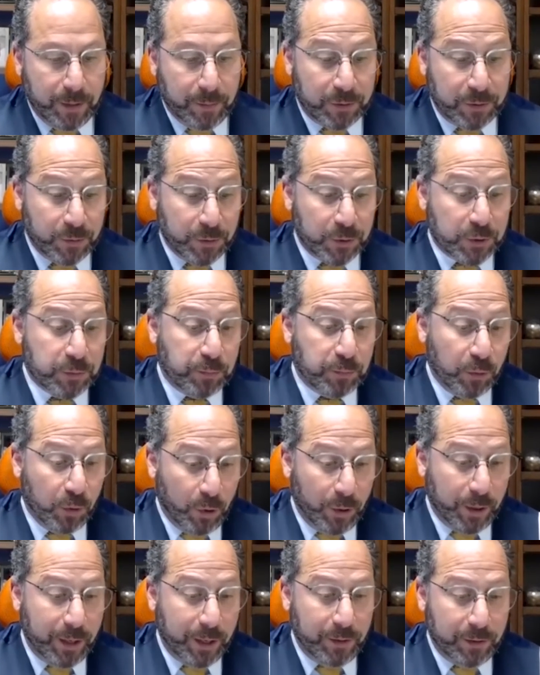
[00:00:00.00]

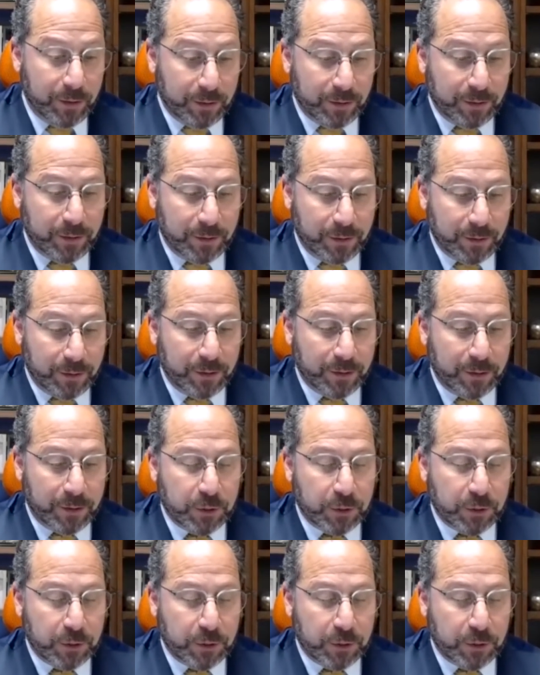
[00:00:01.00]
exploit the